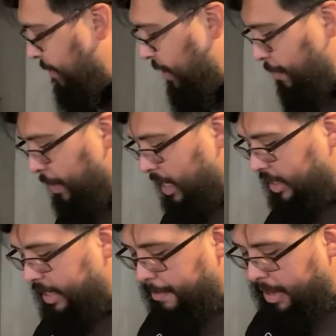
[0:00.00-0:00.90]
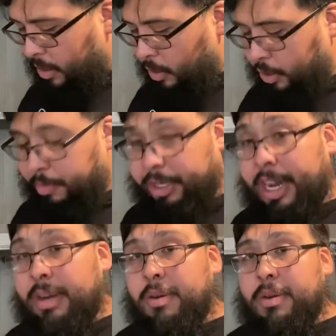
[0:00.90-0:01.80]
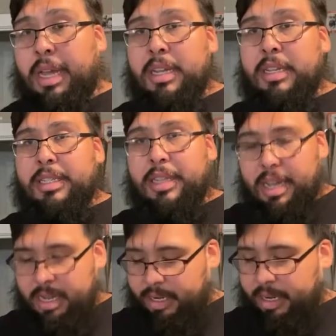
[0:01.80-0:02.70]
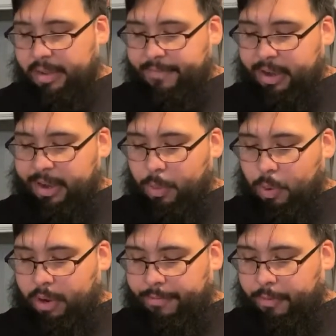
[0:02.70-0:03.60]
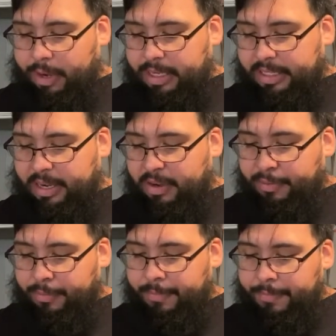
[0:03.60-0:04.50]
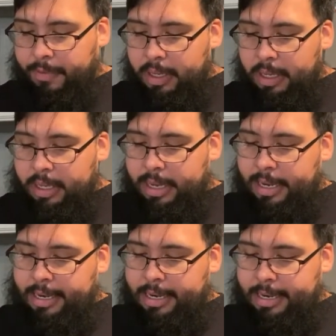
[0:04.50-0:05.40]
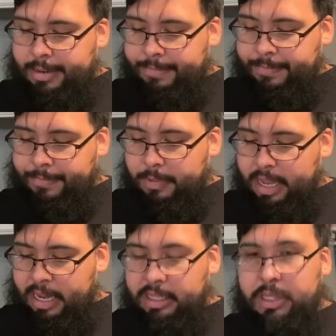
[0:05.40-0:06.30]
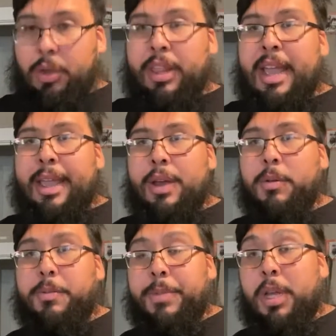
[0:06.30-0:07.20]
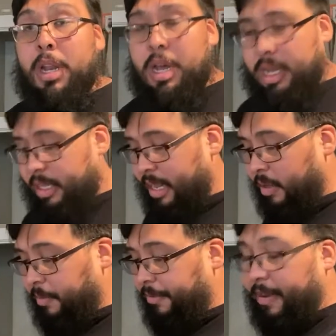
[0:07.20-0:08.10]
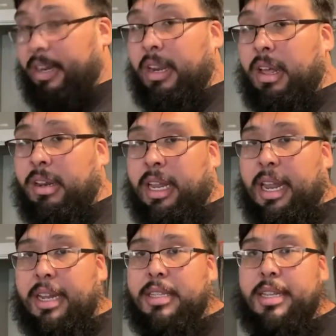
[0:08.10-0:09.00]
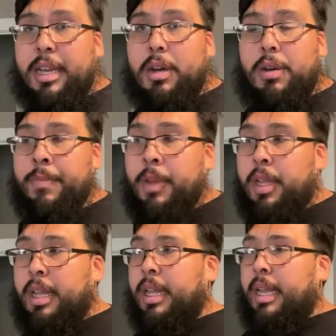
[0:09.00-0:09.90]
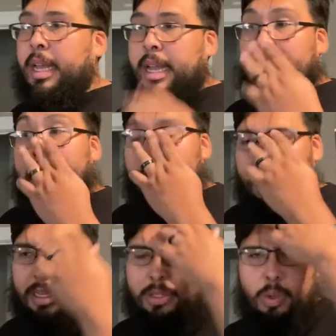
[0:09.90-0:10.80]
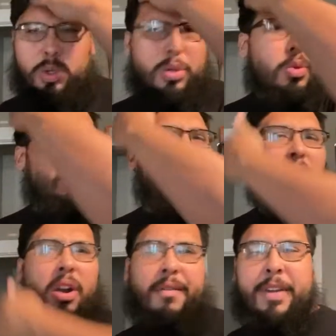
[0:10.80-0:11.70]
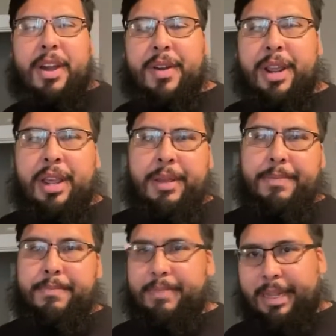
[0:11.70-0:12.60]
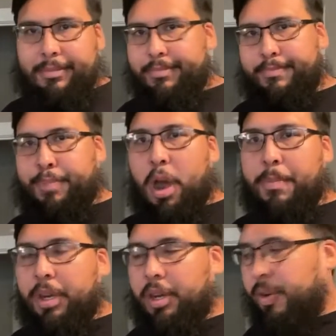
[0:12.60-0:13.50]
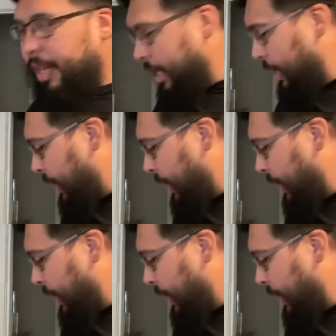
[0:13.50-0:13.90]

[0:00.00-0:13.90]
very blessed that my YouTube channel has done very well for itself. And so that helps me a lot. That helps me find a lot of clientele. My socials aren't very like popular or anything like